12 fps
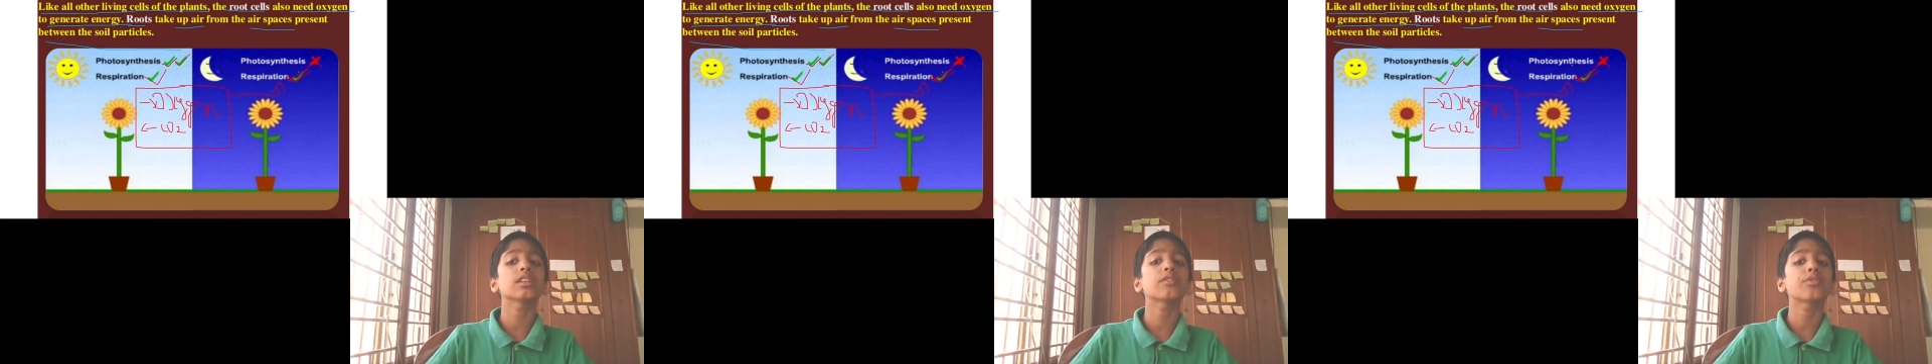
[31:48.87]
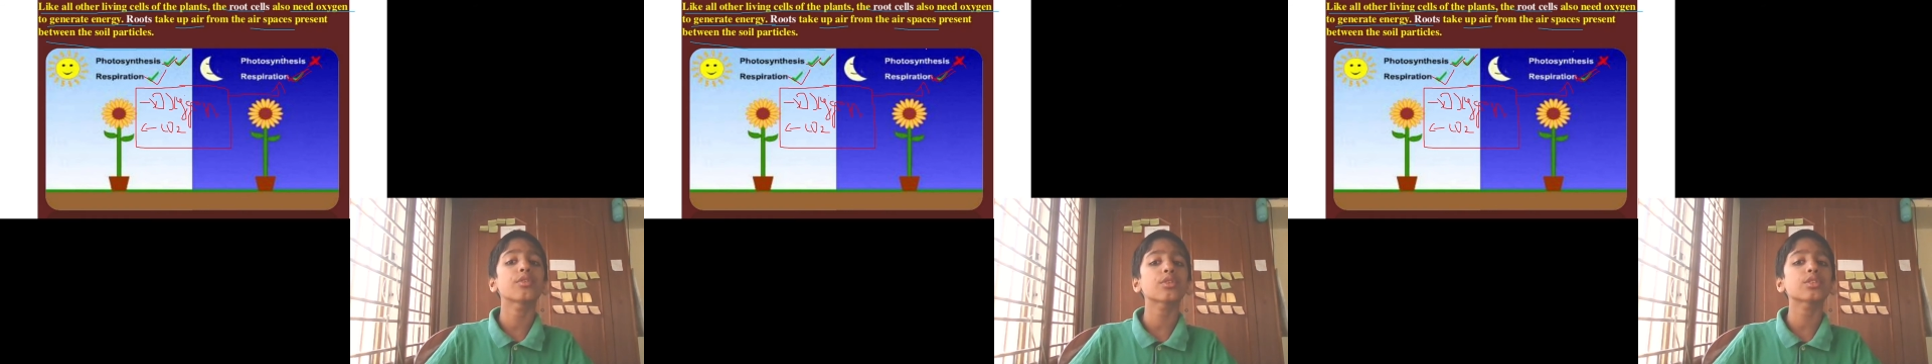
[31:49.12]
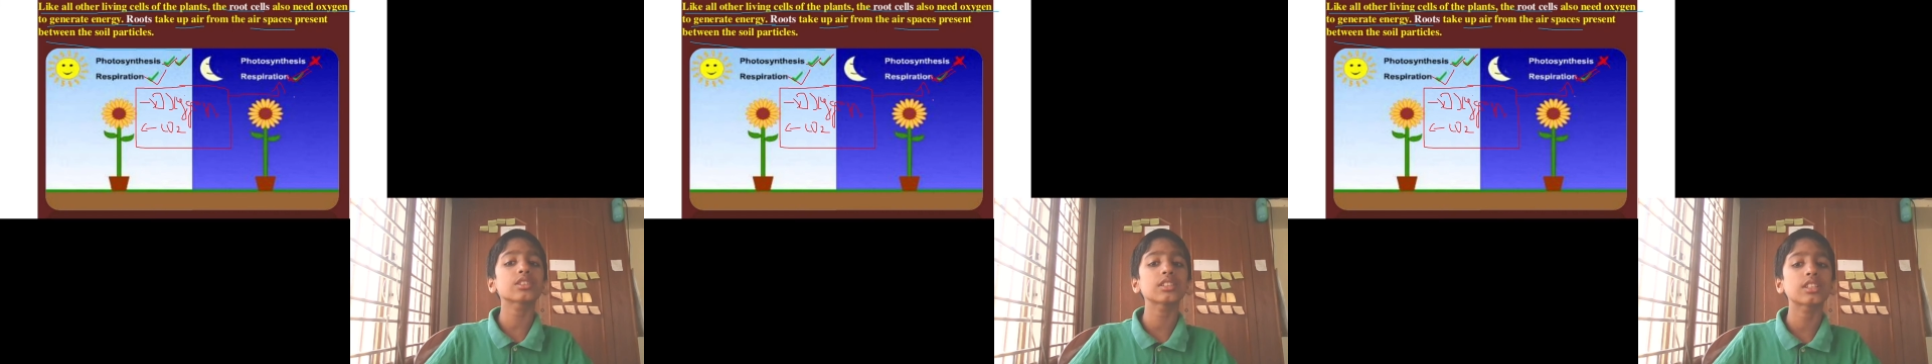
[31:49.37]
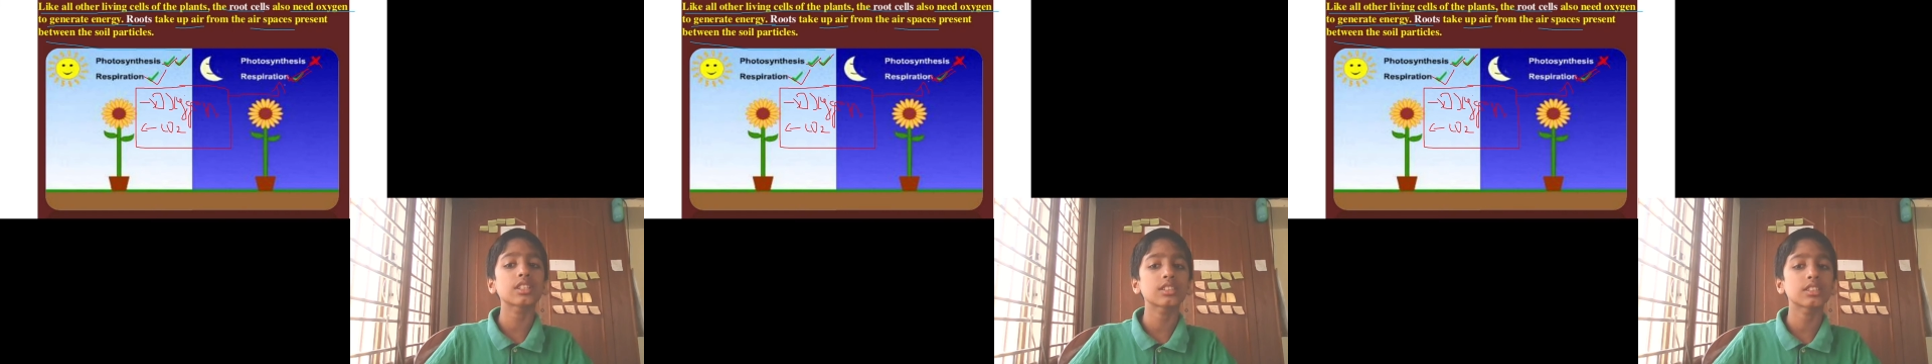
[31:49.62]
the
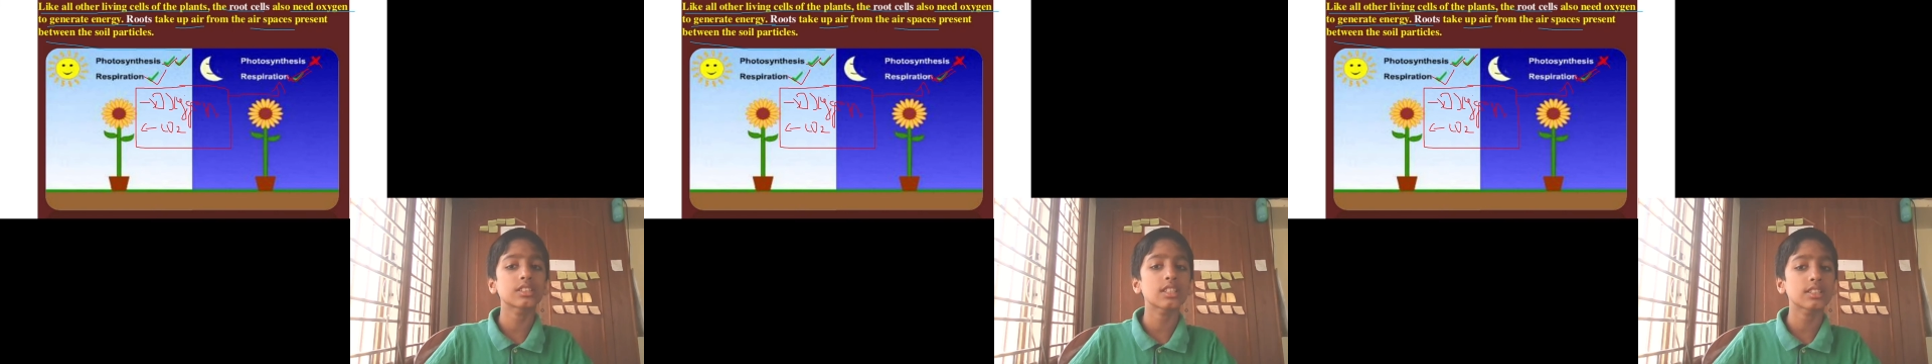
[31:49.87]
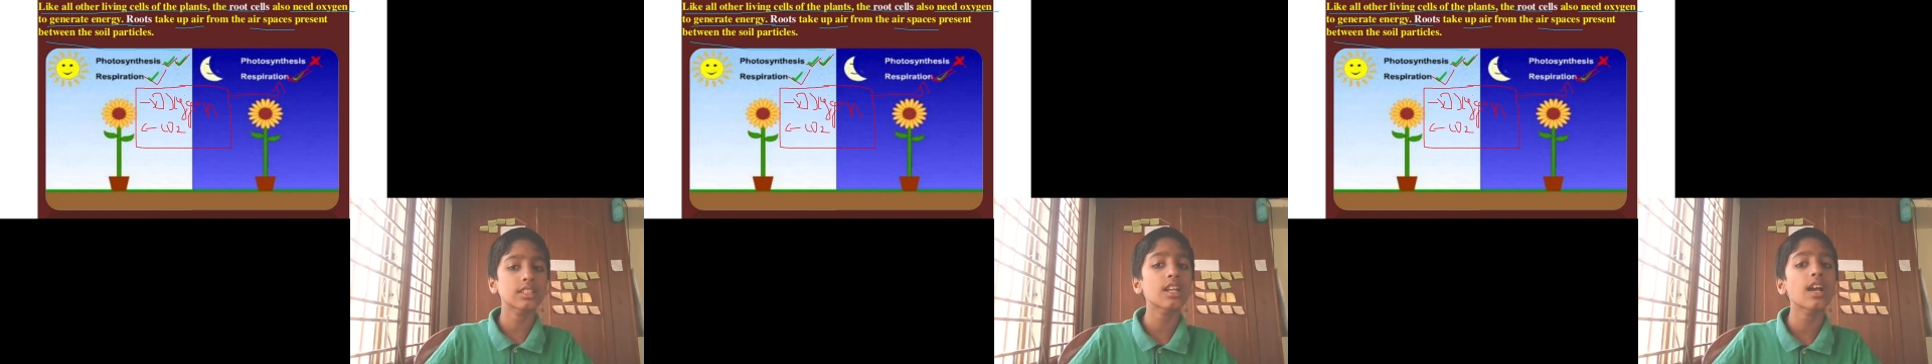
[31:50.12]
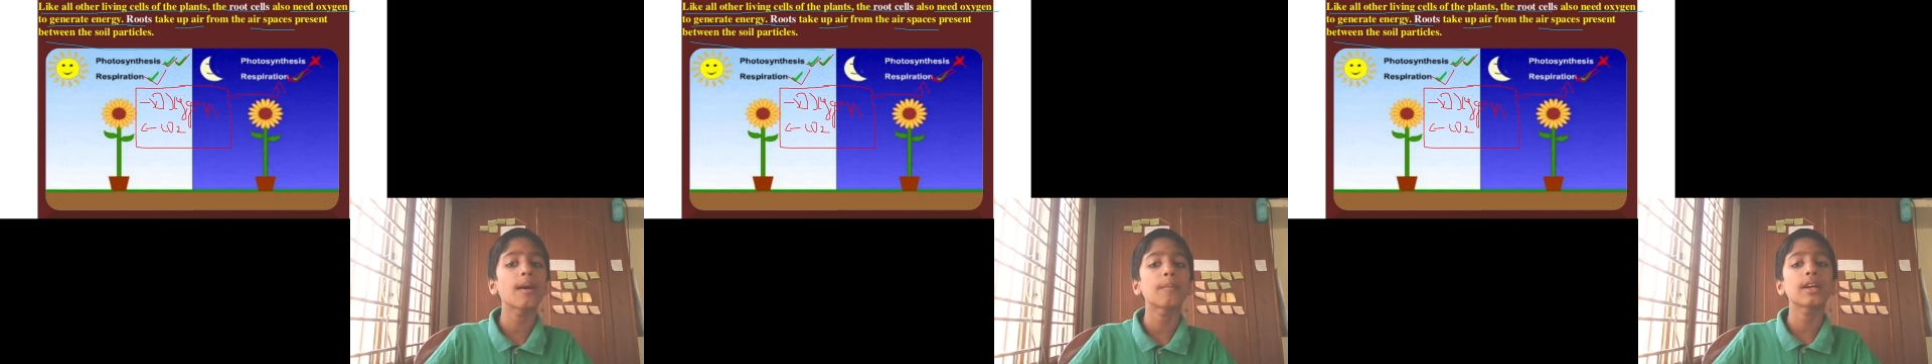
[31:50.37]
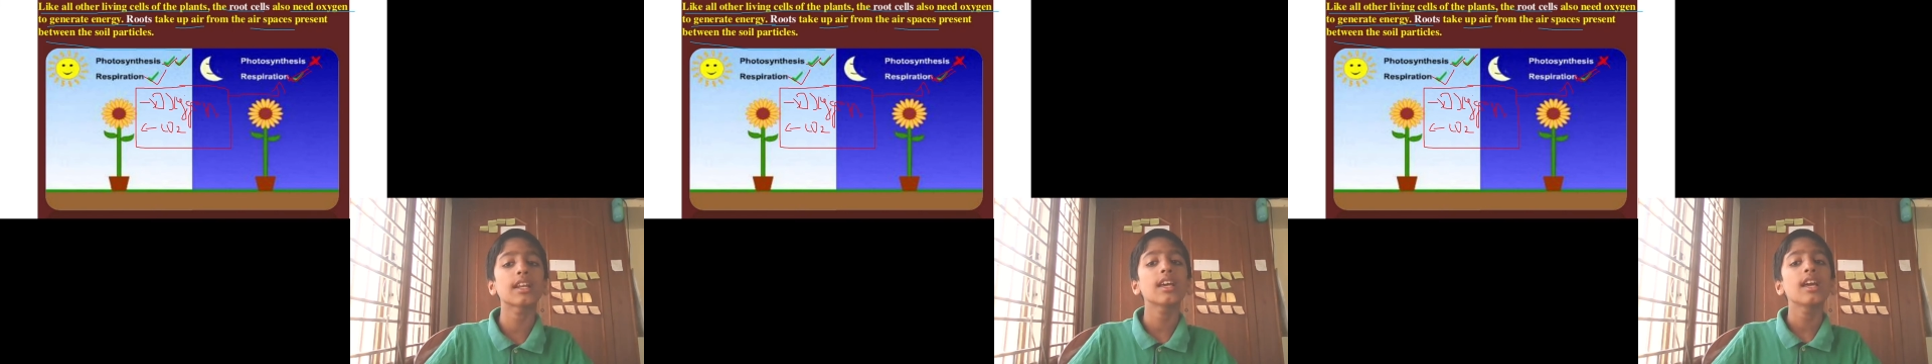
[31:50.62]
photosynthesis doesn't
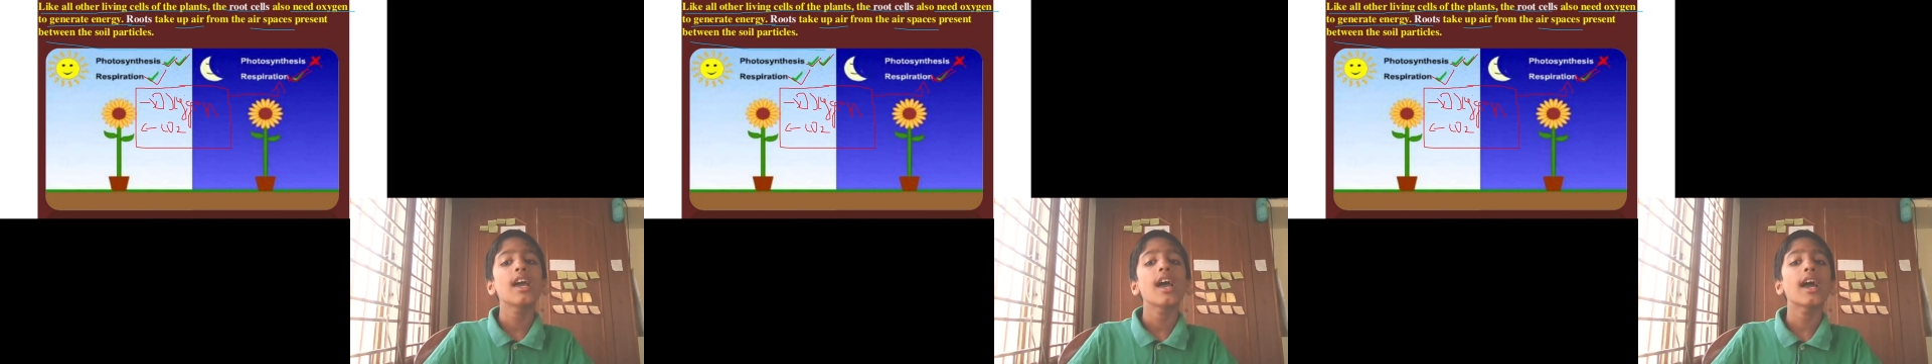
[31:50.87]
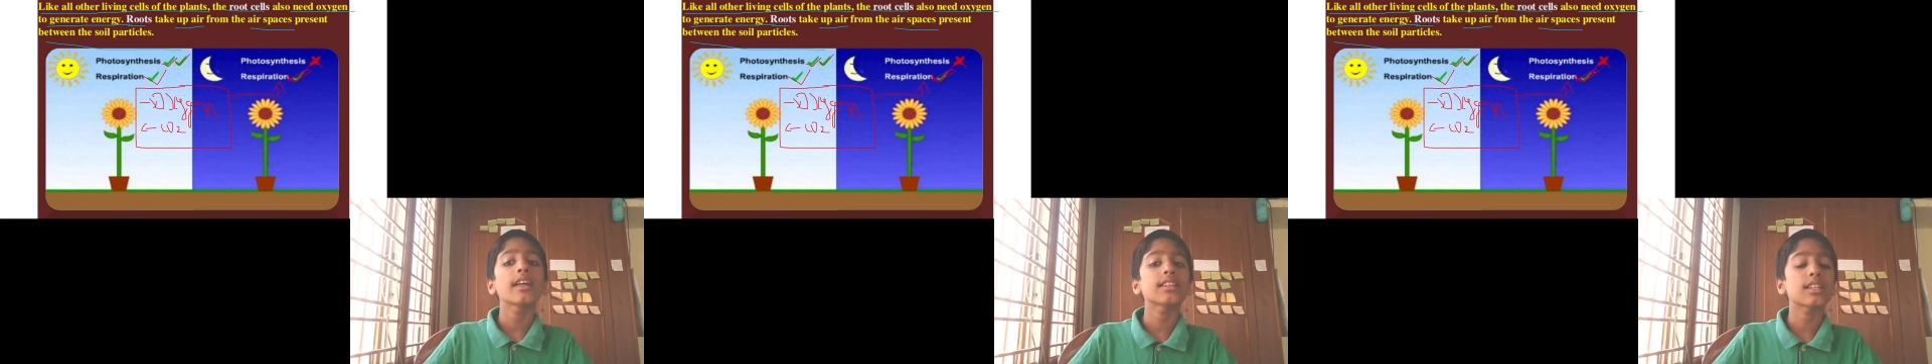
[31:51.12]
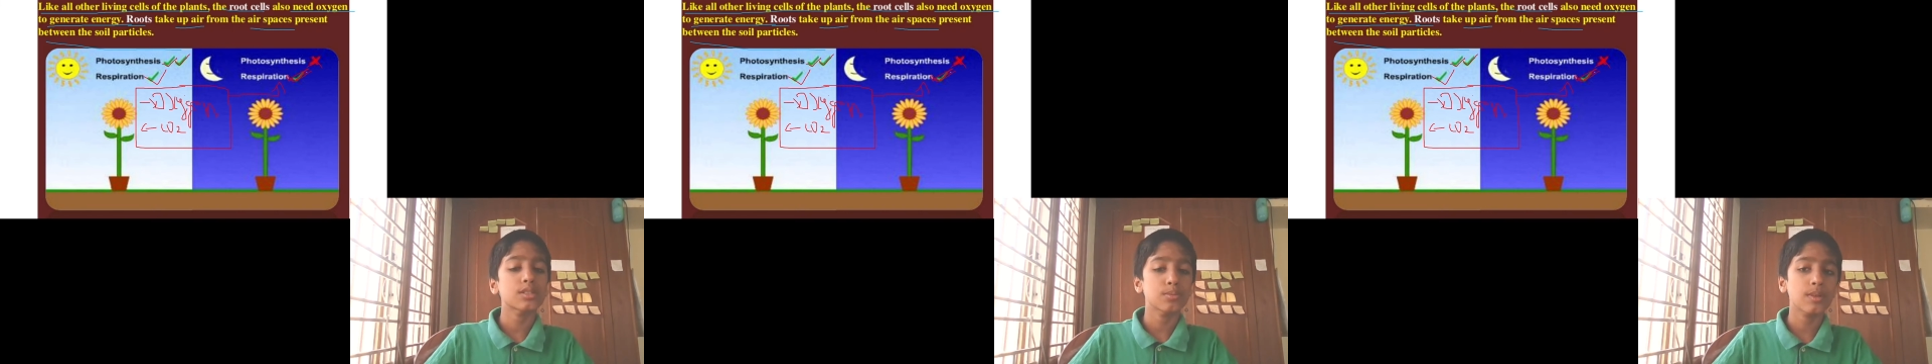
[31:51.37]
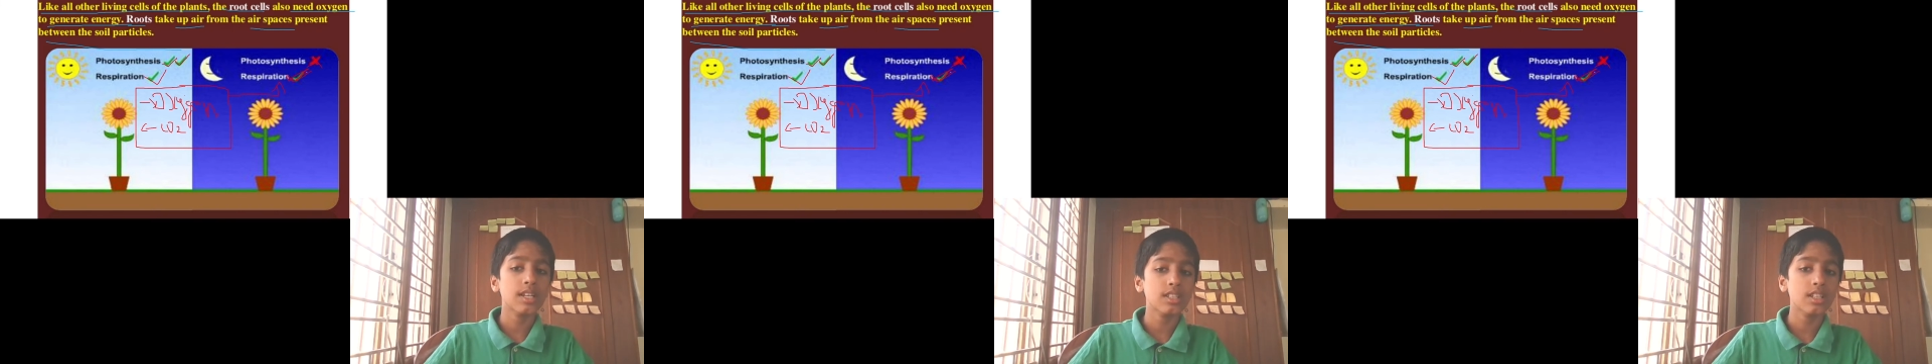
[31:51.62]
happen and the
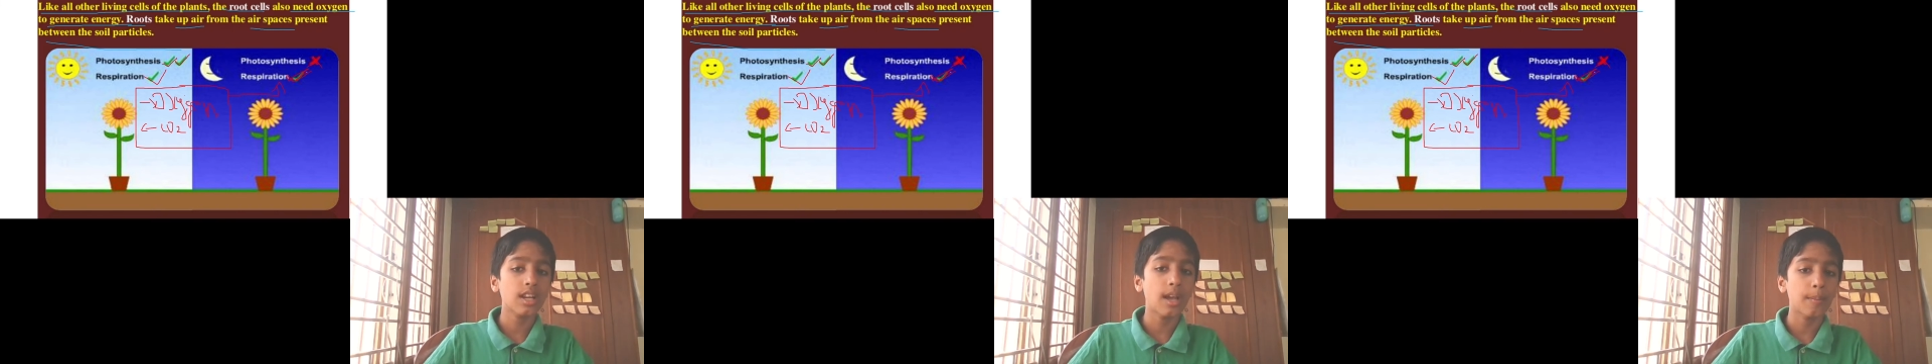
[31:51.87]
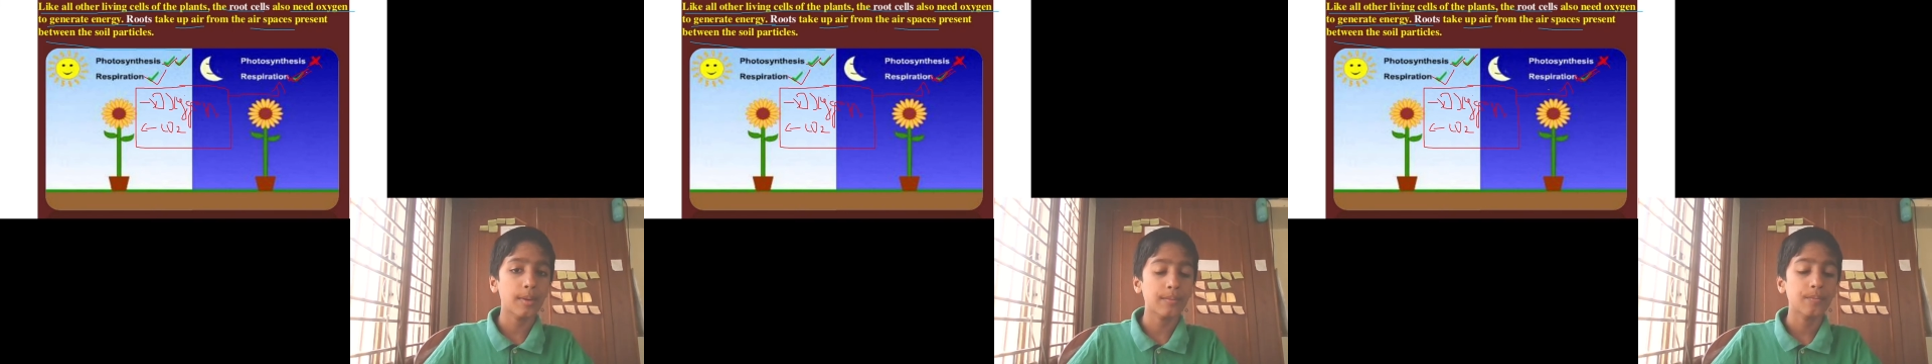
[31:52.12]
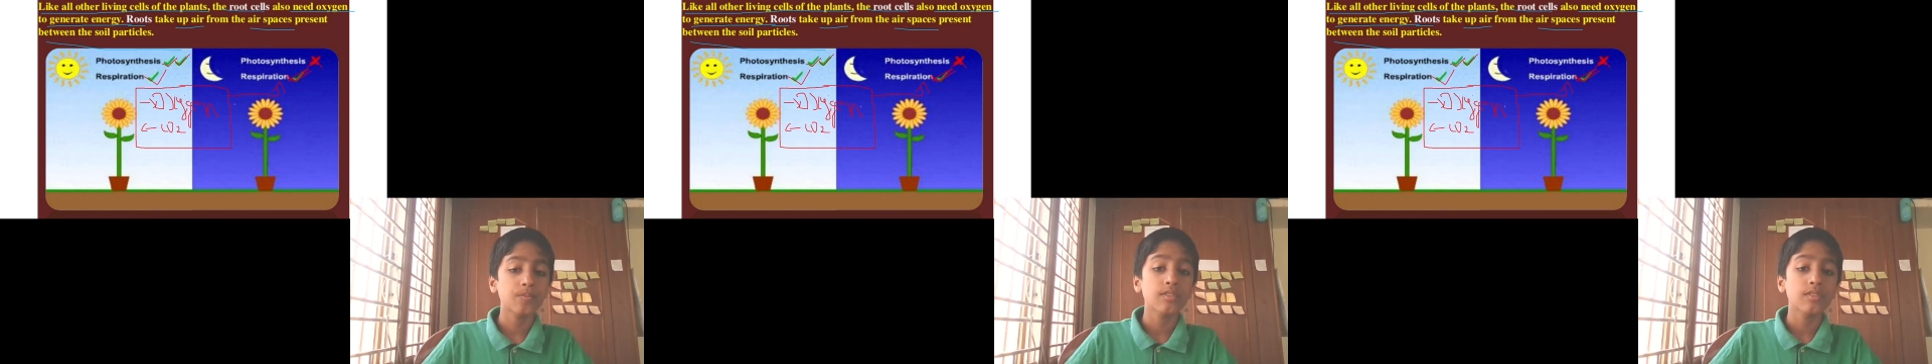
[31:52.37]
respiration happen.